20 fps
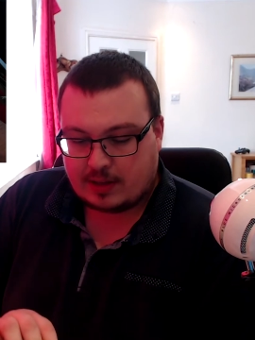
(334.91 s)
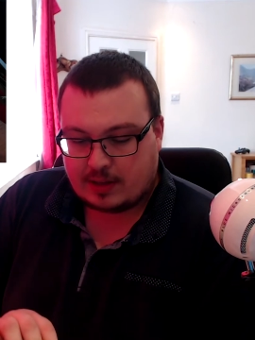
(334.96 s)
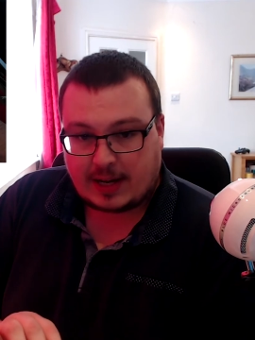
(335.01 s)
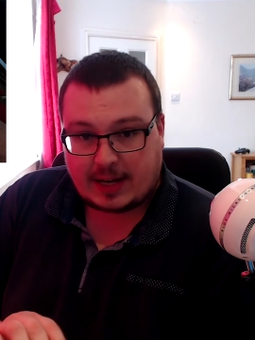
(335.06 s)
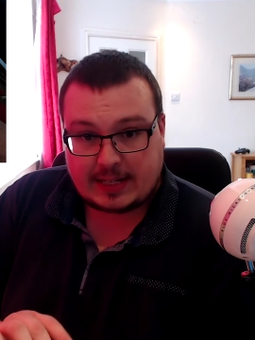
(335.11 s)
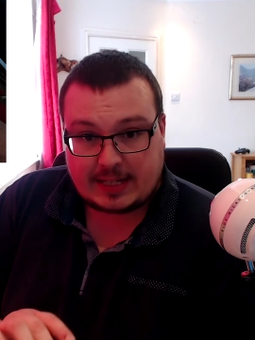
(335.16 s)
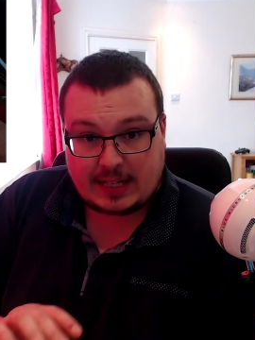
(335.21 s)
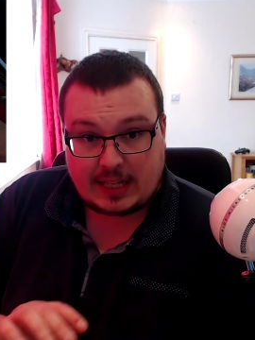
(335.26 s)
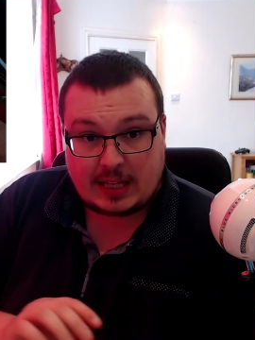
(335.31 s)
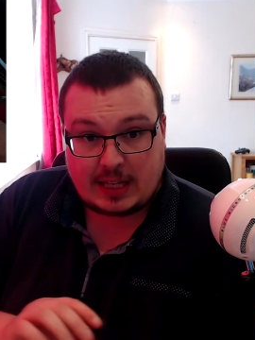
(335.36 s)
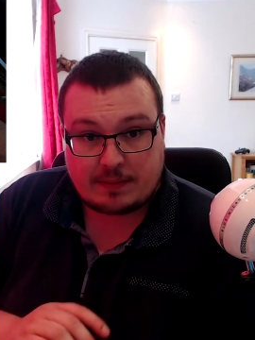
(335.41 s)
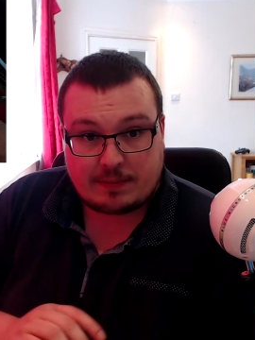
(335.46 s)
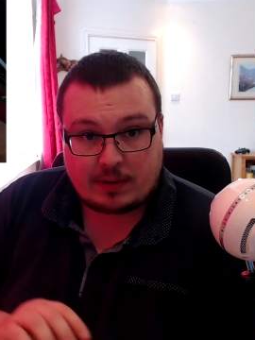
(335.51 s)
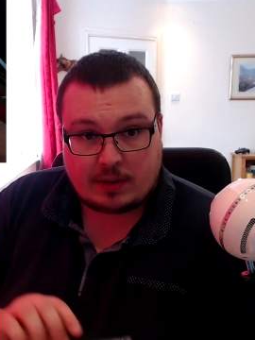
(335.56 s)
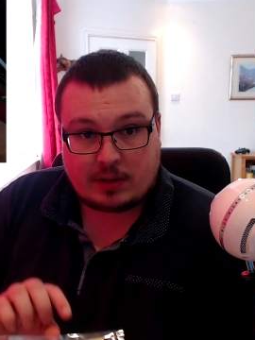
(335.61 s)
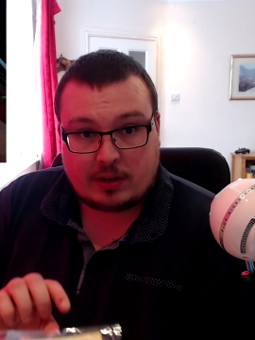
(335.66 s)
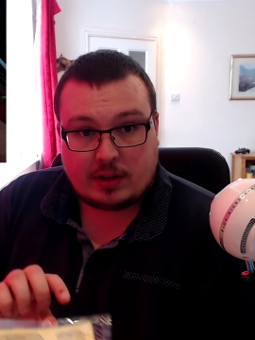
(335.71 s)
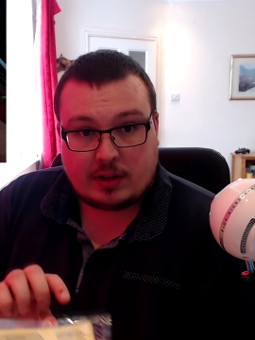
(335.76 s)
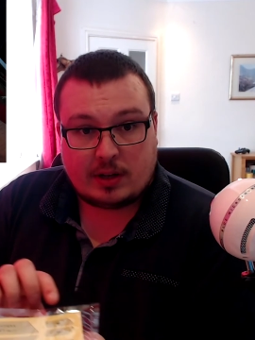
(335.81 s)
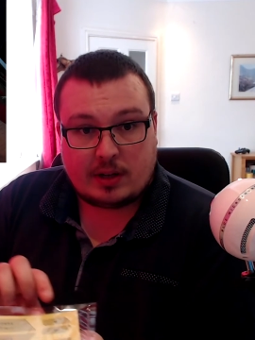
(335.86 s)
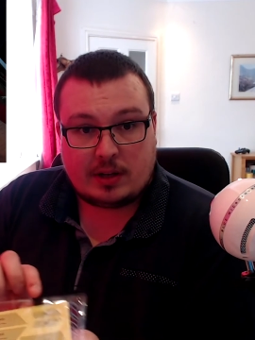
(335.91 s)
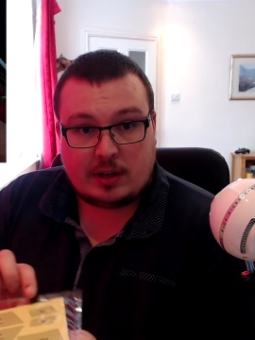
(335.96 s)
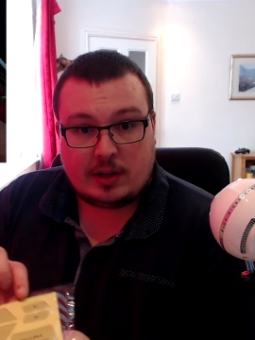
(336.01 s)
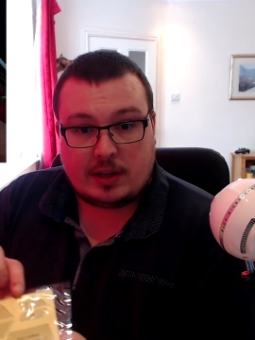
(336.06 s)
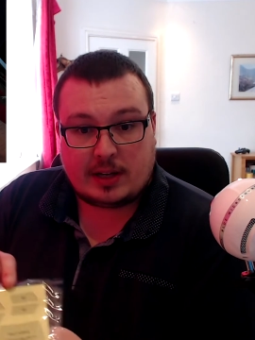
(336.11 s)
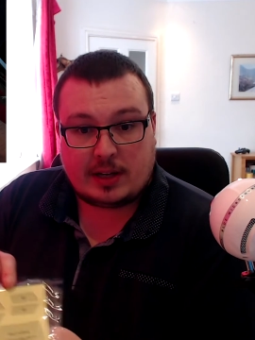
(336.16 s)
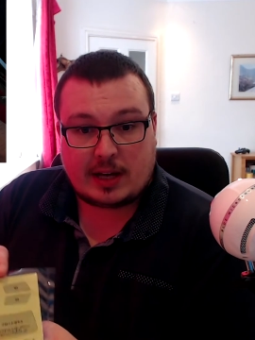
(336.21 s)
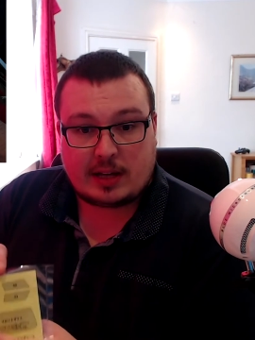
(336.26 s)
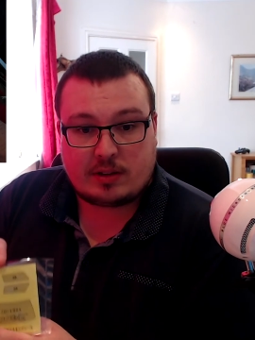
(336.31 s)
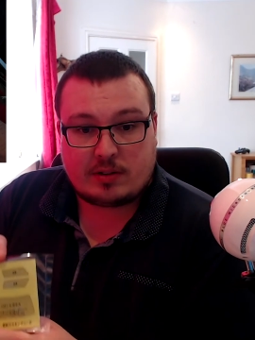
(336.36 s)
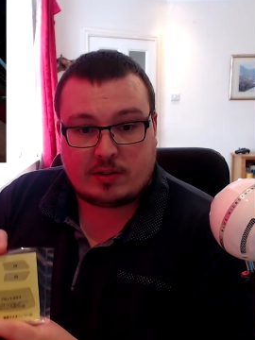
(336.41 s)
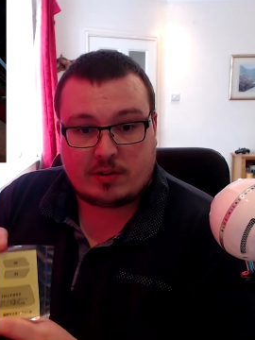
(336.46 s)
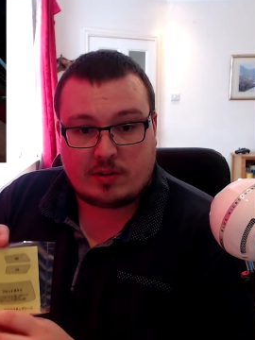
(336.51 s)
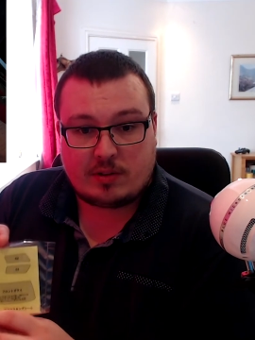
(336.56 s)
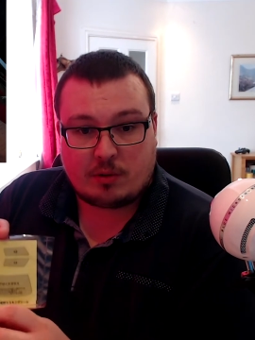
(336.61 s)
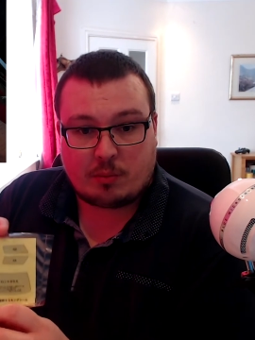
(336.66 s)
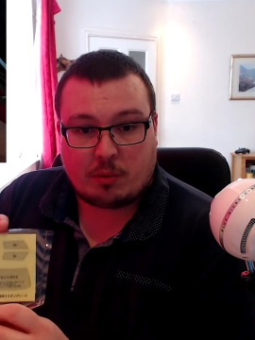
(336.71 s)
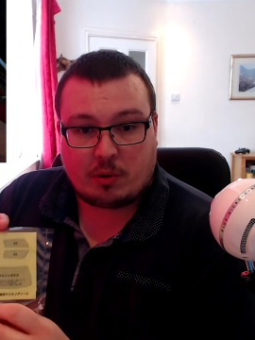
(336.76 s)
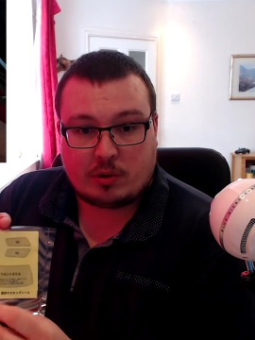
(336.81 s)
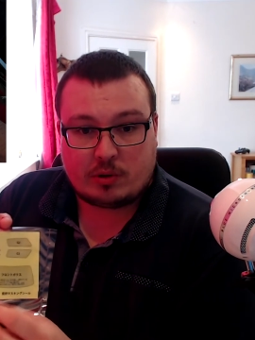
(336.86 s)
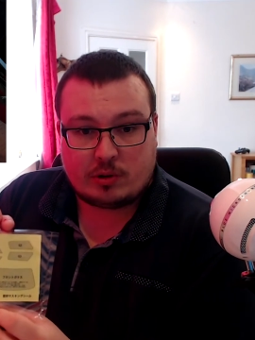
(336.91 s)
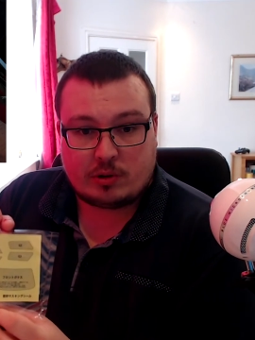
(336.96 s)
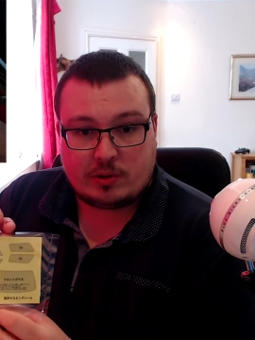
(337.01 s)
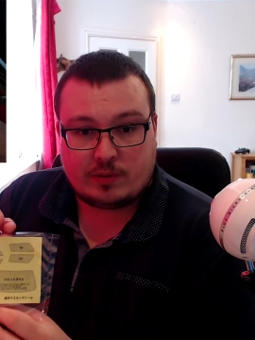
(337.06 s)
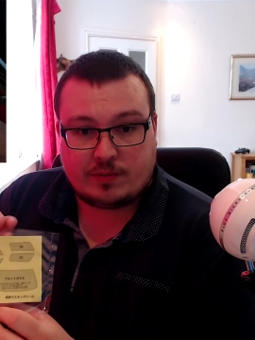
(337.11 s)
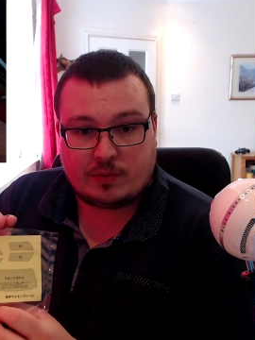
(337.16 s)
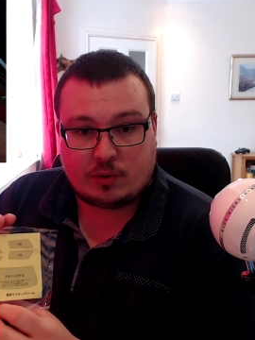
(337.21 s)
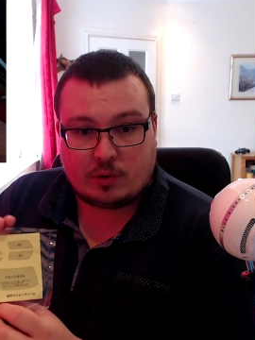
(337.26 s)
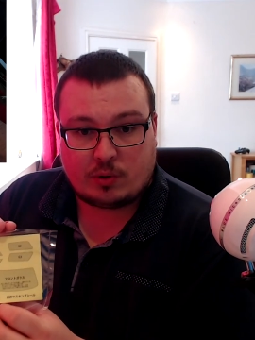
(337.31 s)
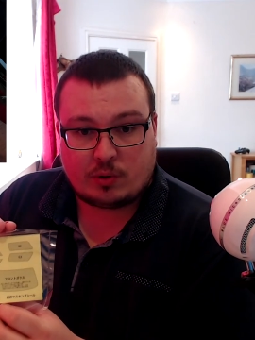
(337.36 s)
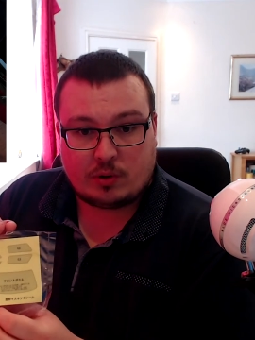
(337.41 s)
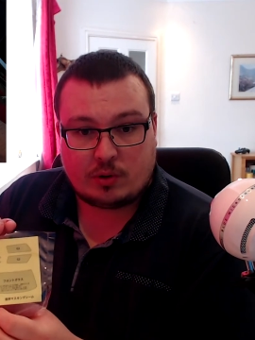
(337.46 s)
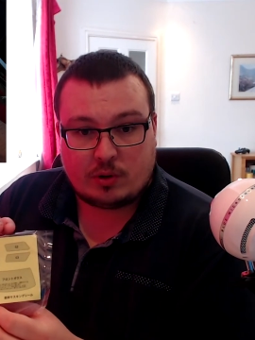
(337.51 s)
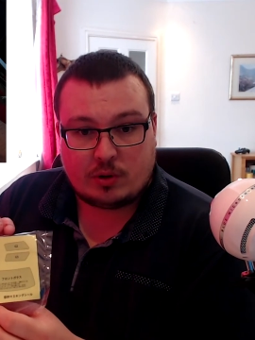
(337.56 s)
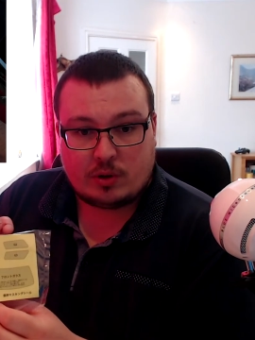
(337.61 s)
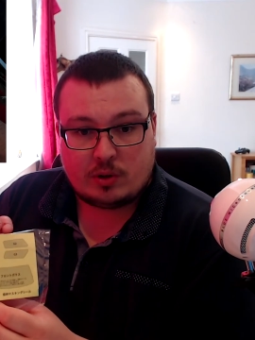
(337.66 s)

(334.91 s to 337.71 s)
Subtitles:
and even you get the ones for